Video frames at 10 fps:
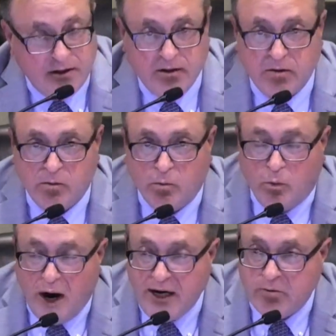
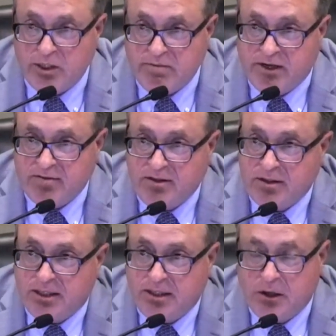Why are we investing
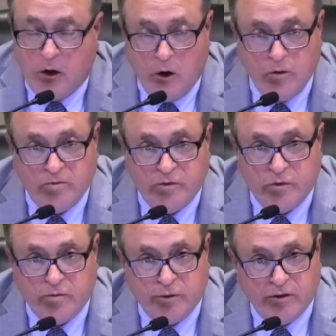in a homeschool
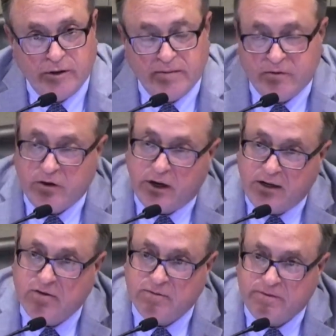program for
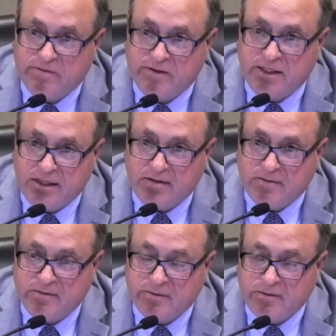150 kids?
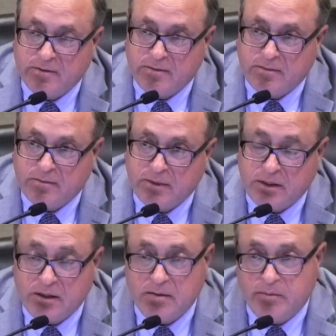
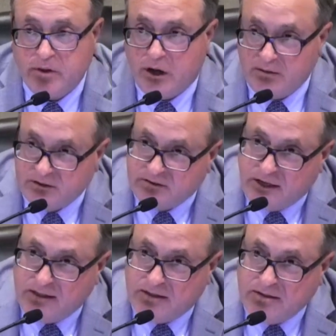But all of a
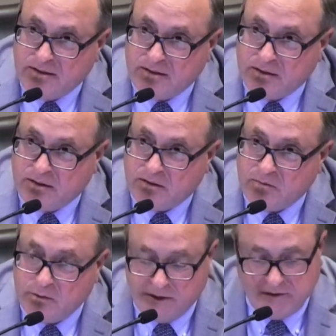sudden, when
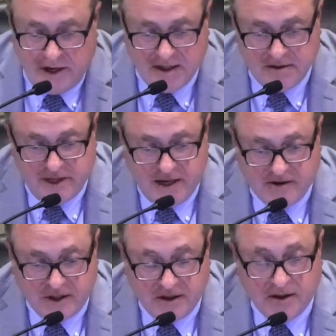we talk about
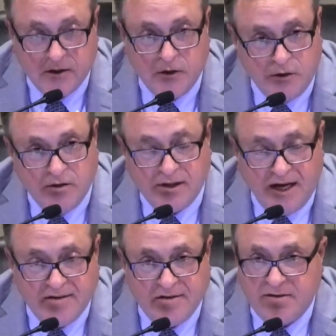
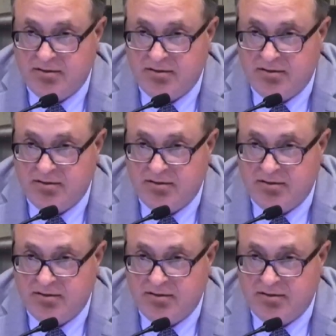utilizing the same